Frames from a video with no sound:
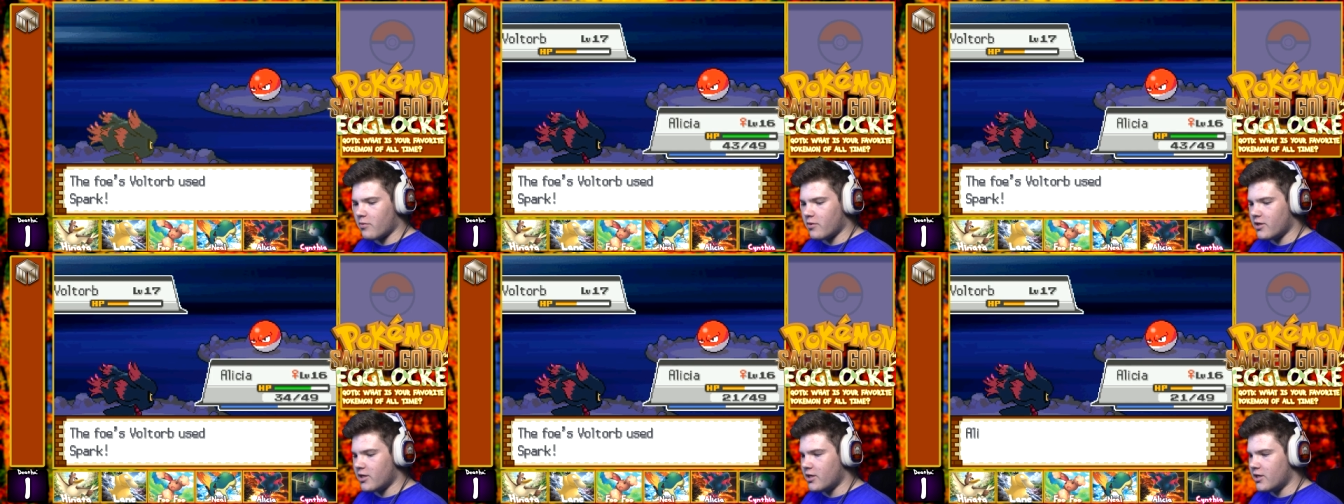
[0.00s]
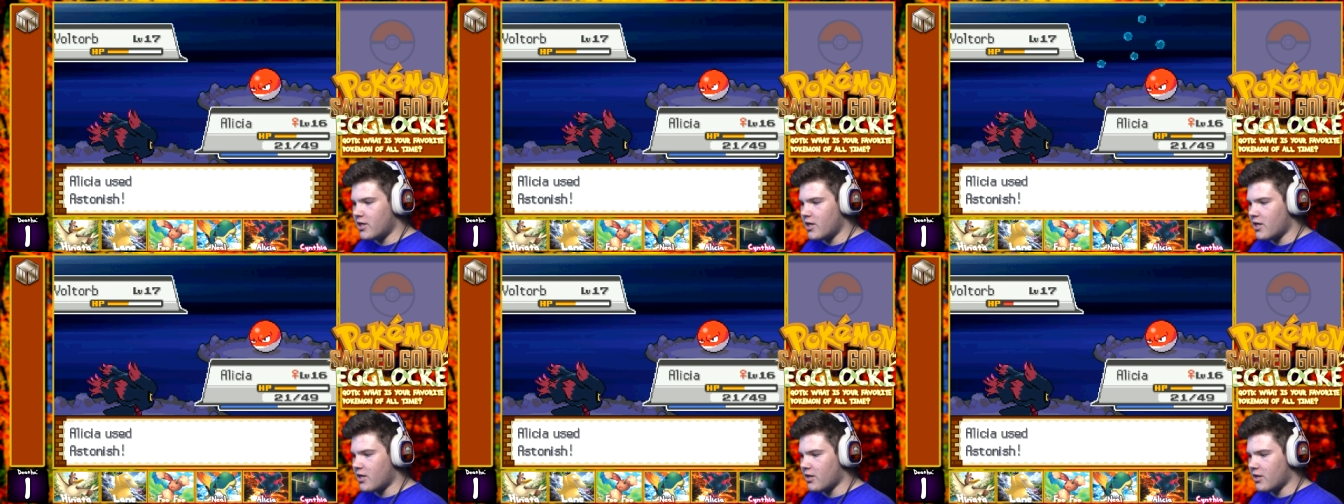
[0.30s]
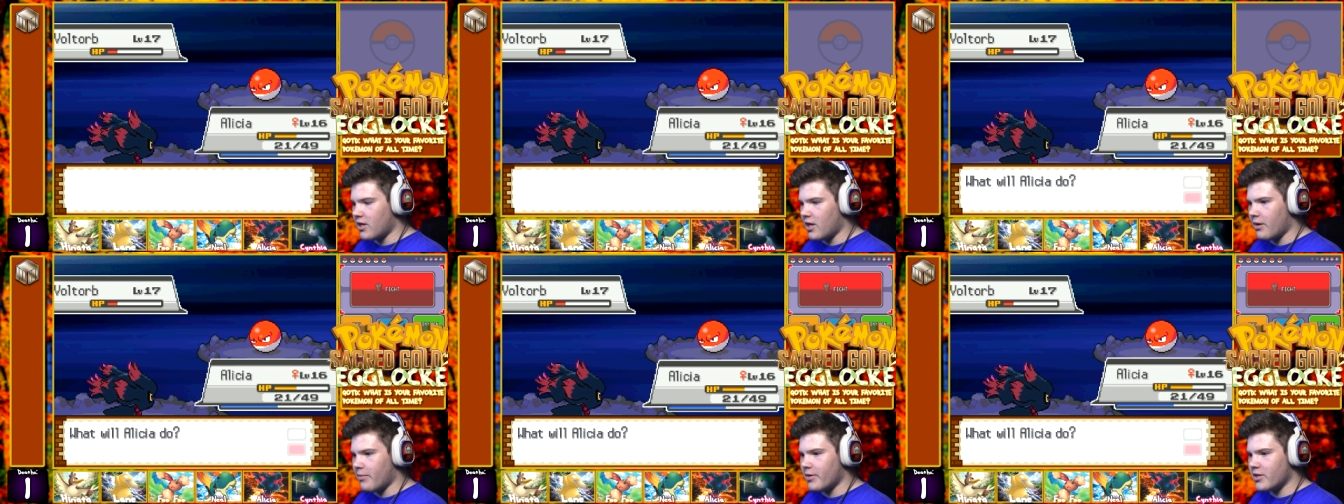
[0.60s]
Wind to decent
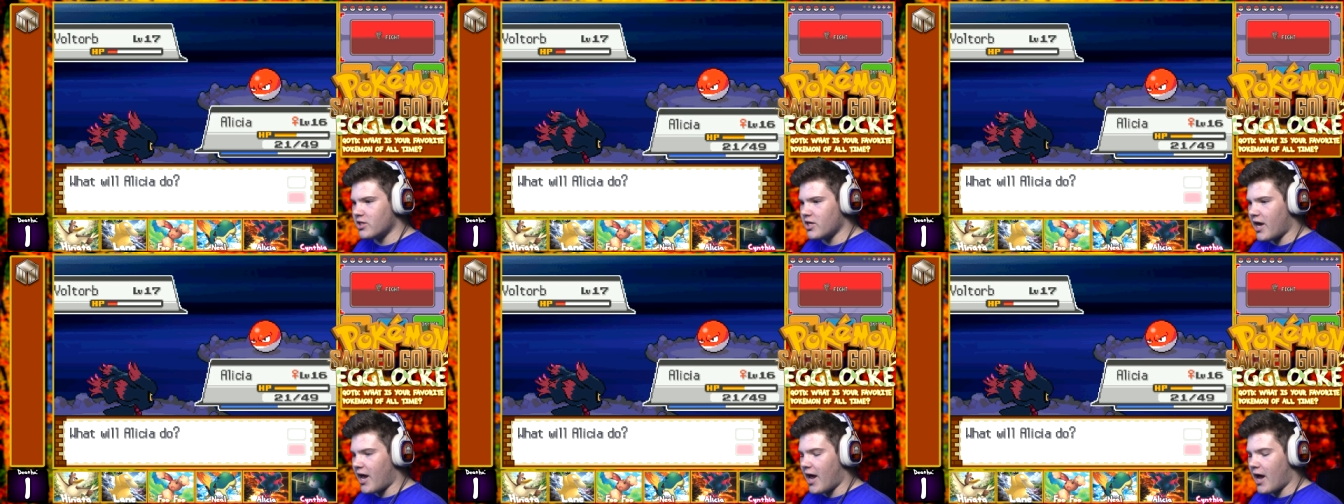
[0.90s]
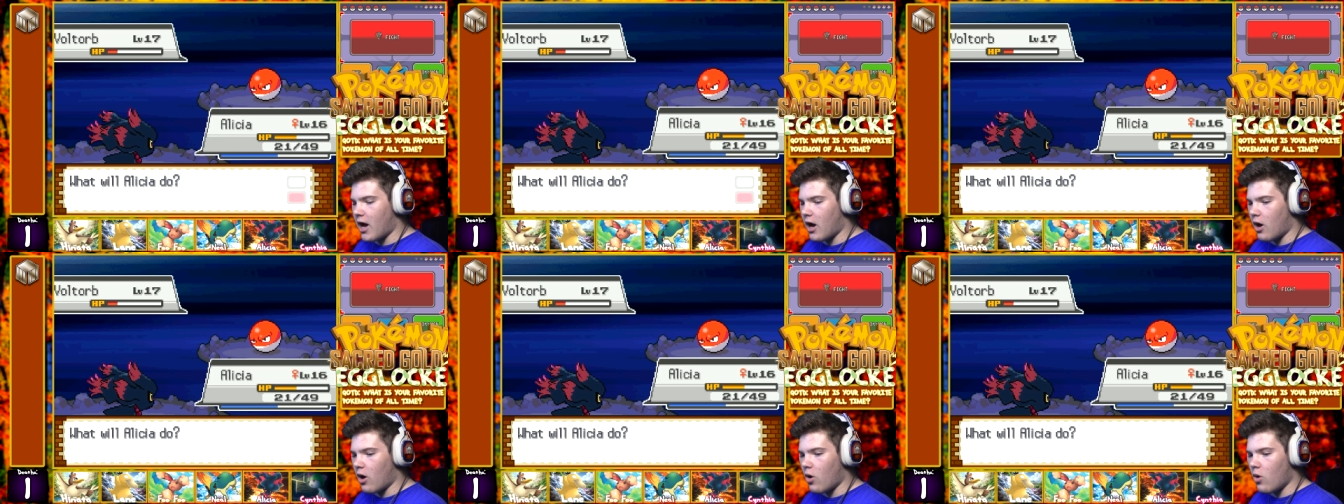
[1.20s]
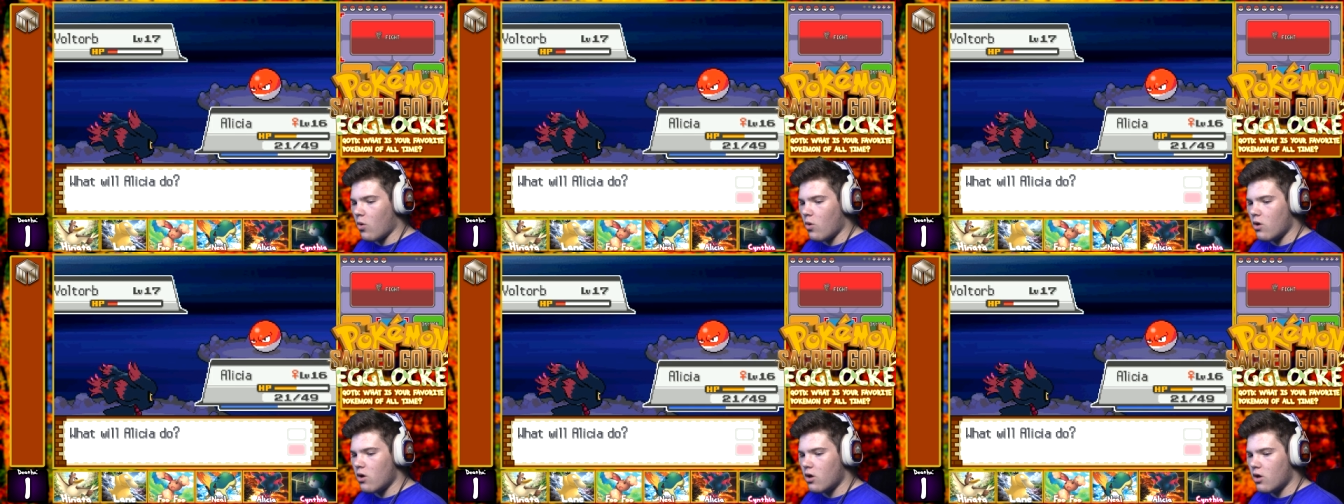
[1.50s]
damage.
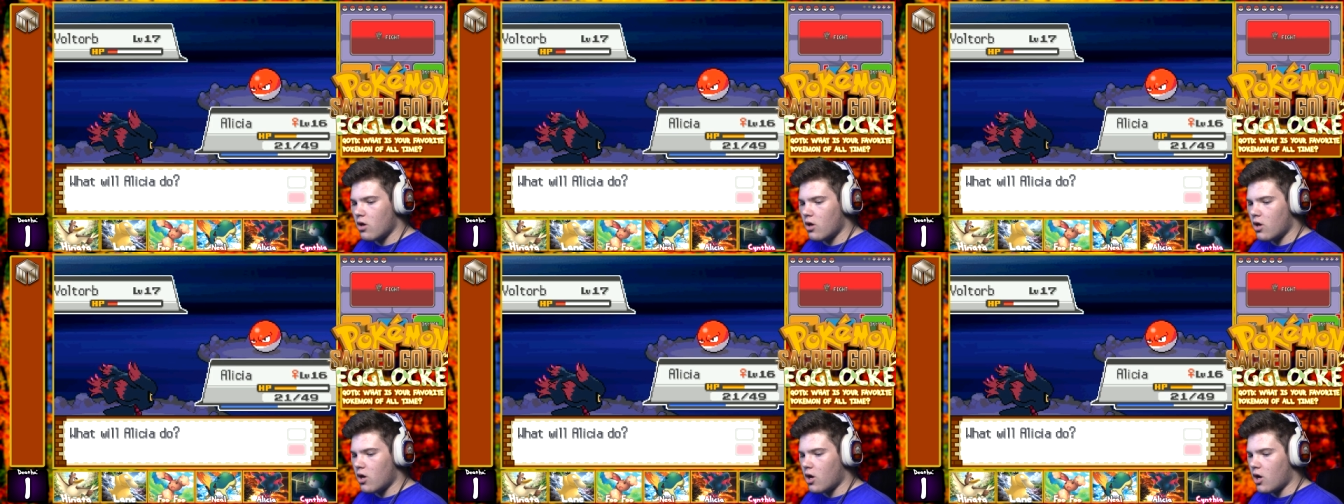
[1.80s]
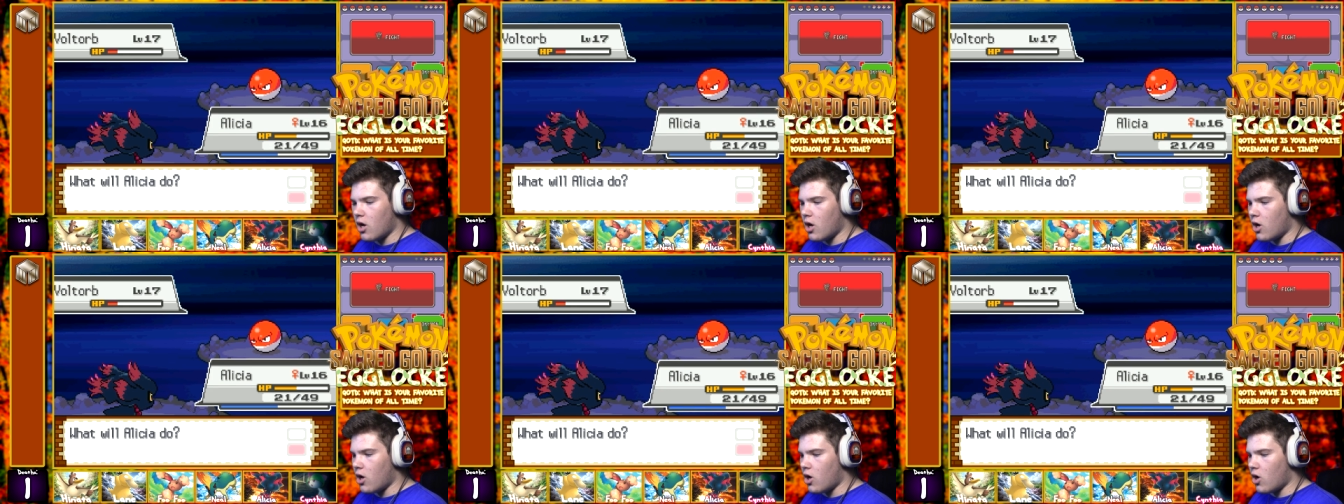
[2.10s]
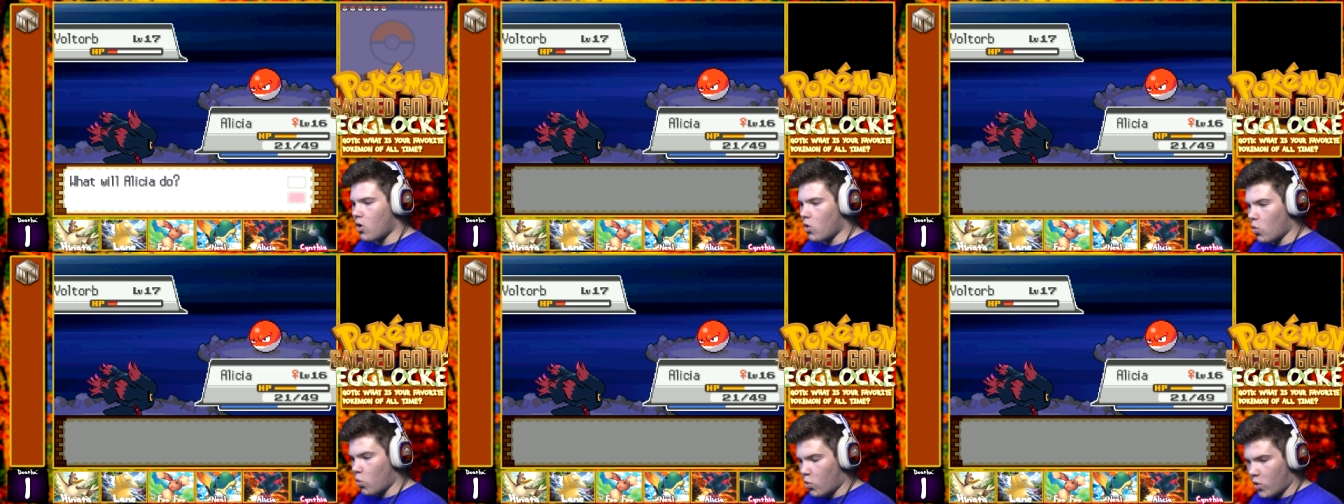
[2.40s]
Ow.
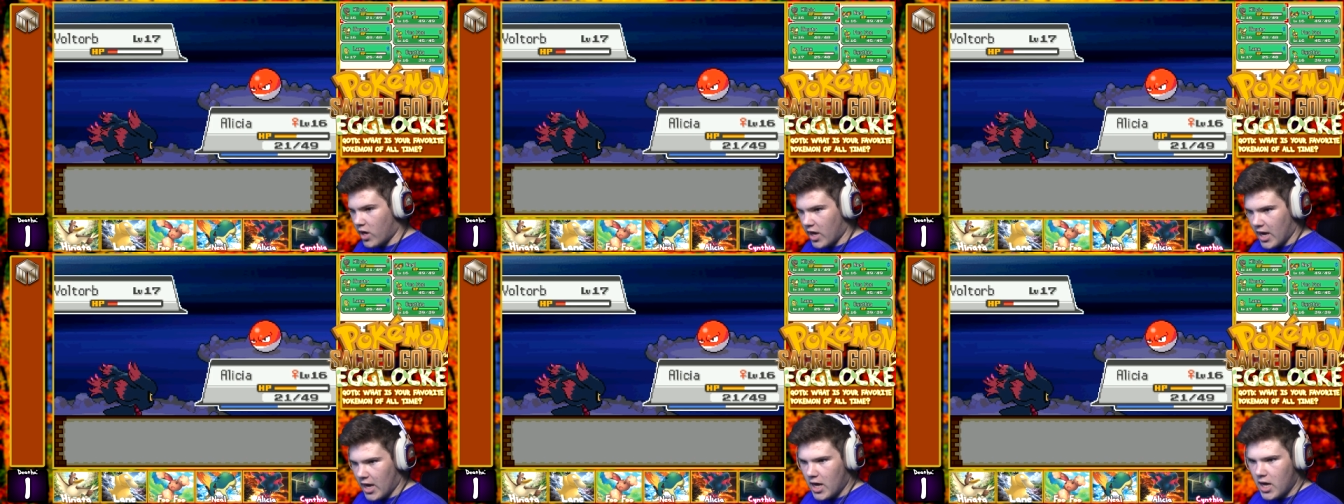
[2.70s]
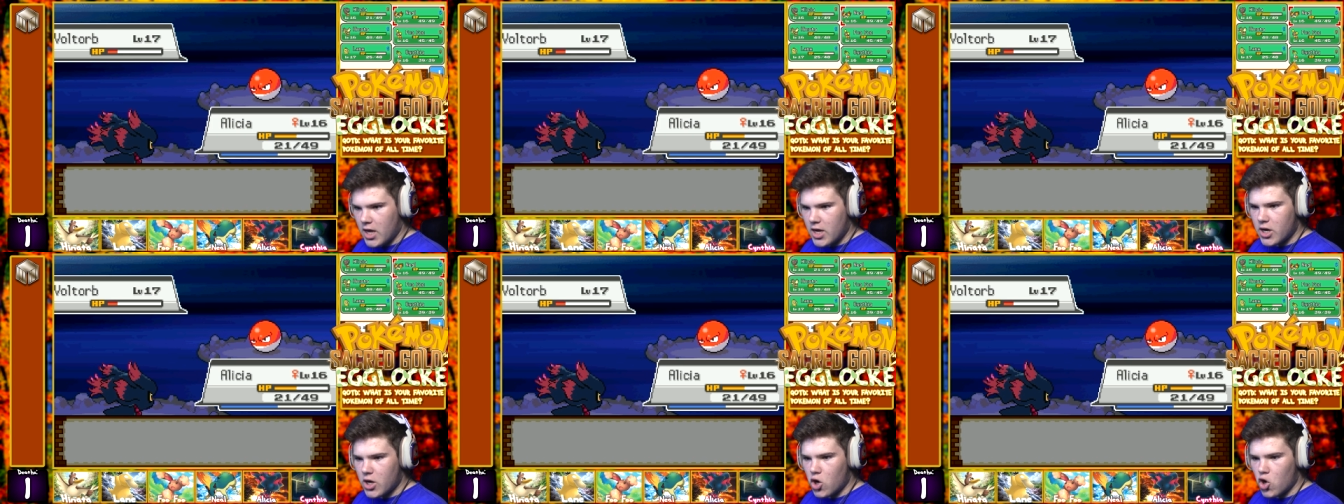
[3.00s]
Okay,